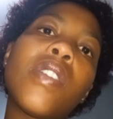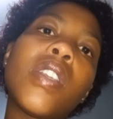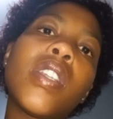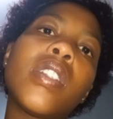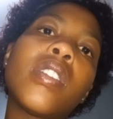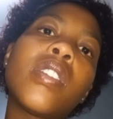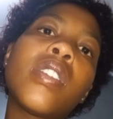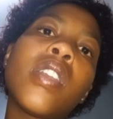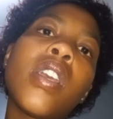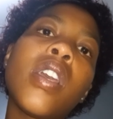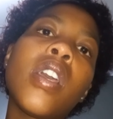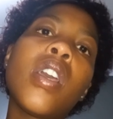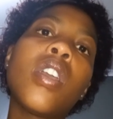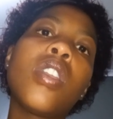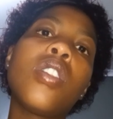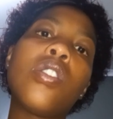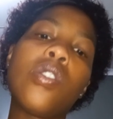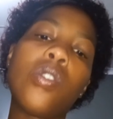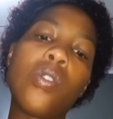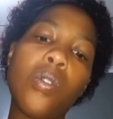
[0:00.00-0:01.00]
and
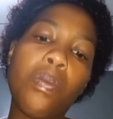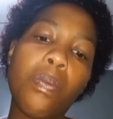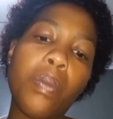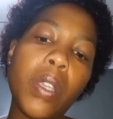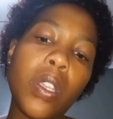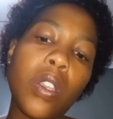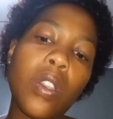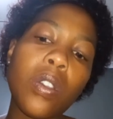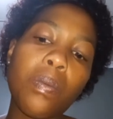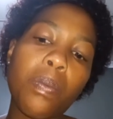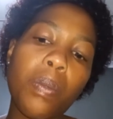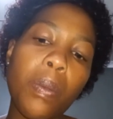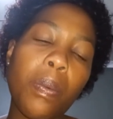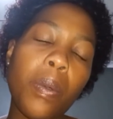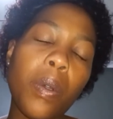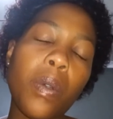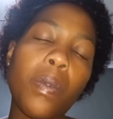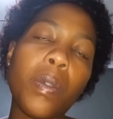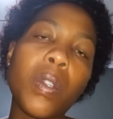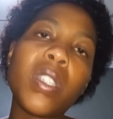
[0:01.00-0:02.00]
you know be good
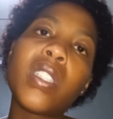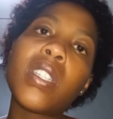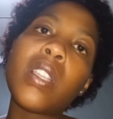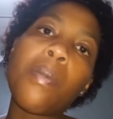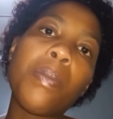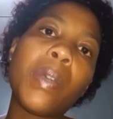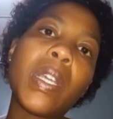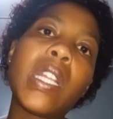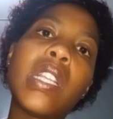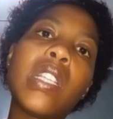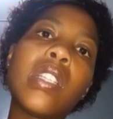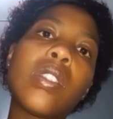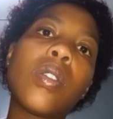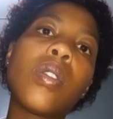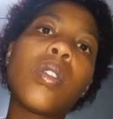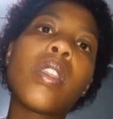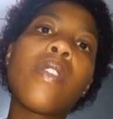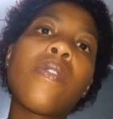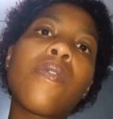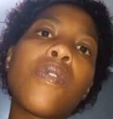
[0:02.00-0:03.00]
people when somebody is
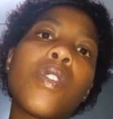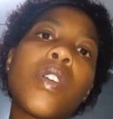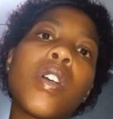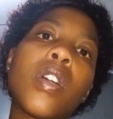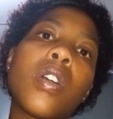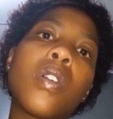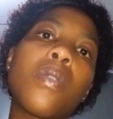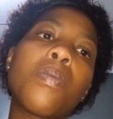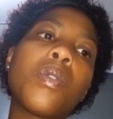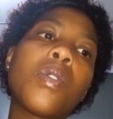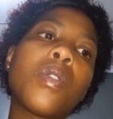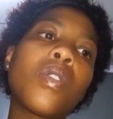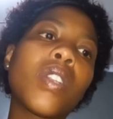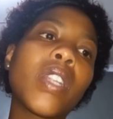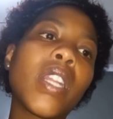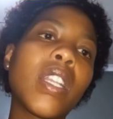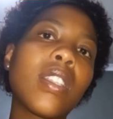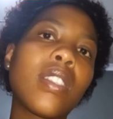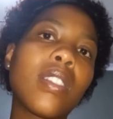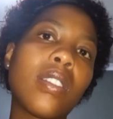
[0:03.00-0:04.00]
looking for help you don't
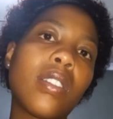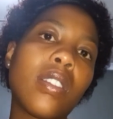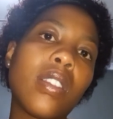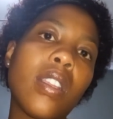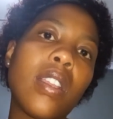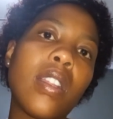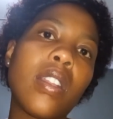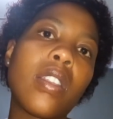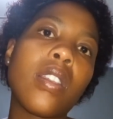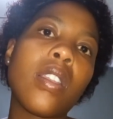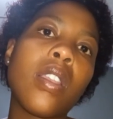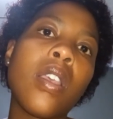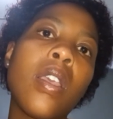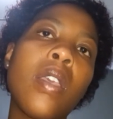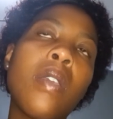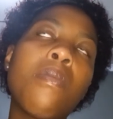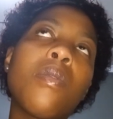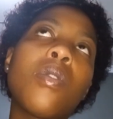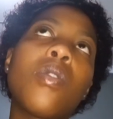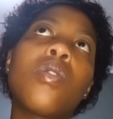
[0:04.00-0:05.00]
hesitate
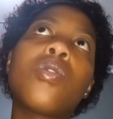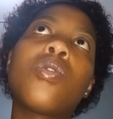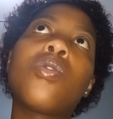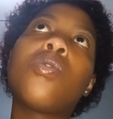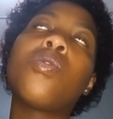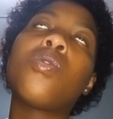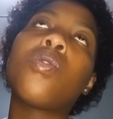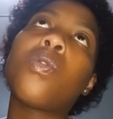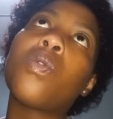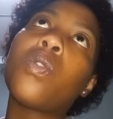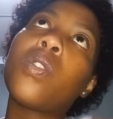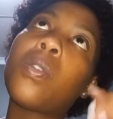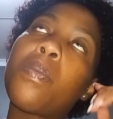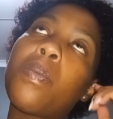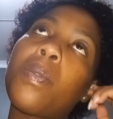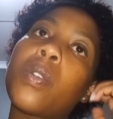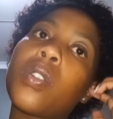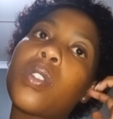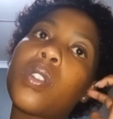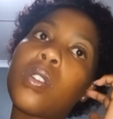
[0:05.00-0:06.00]
because you know the
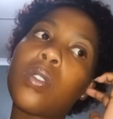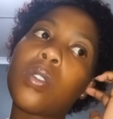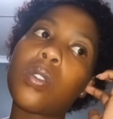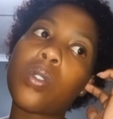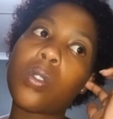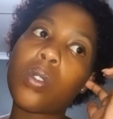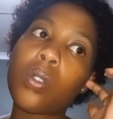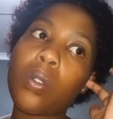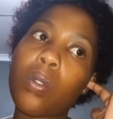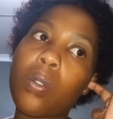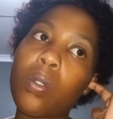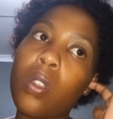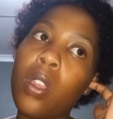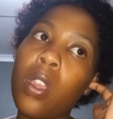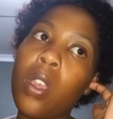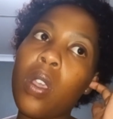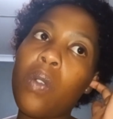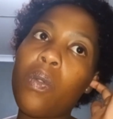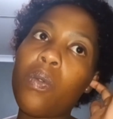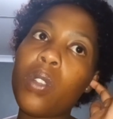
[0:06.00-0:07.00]
person. So
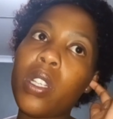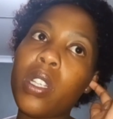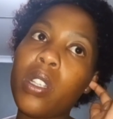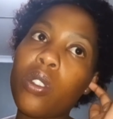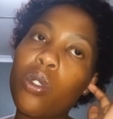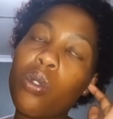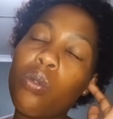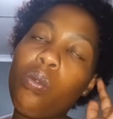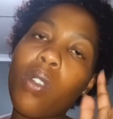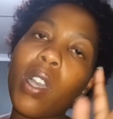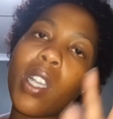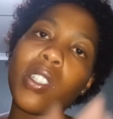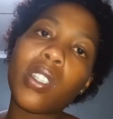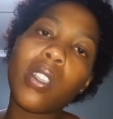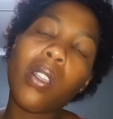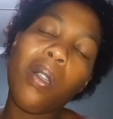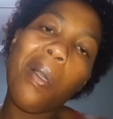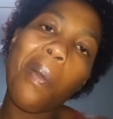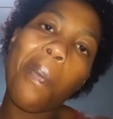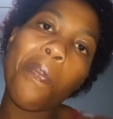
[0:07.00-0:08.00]
we need to watch
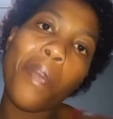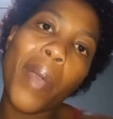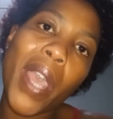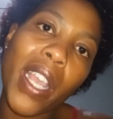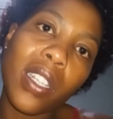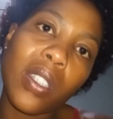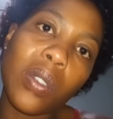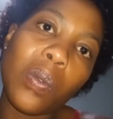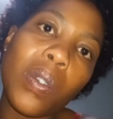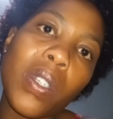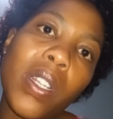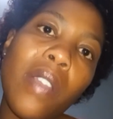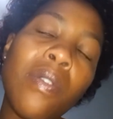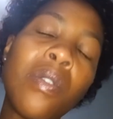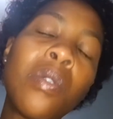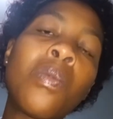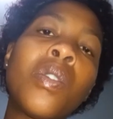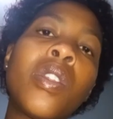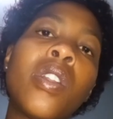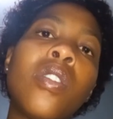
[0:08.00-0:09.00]
our backs. We never
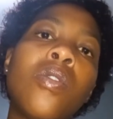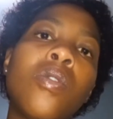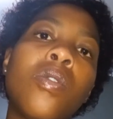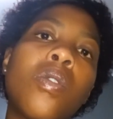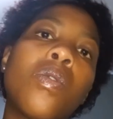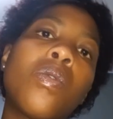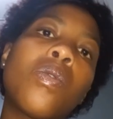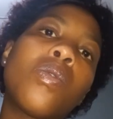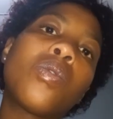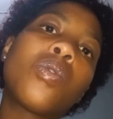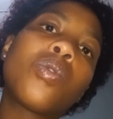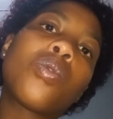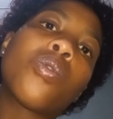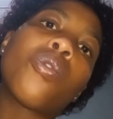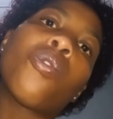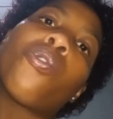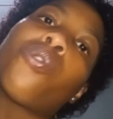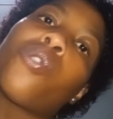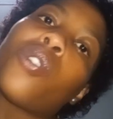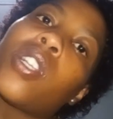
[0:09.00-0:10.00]
really know who true
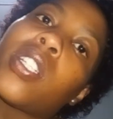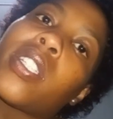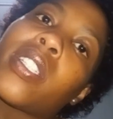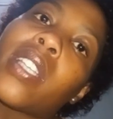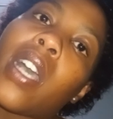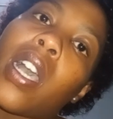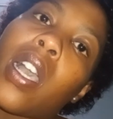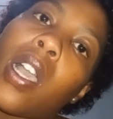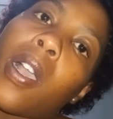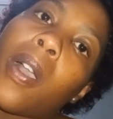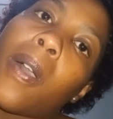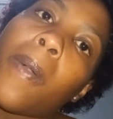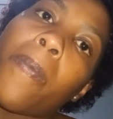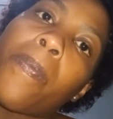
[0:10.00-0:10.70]
friends are.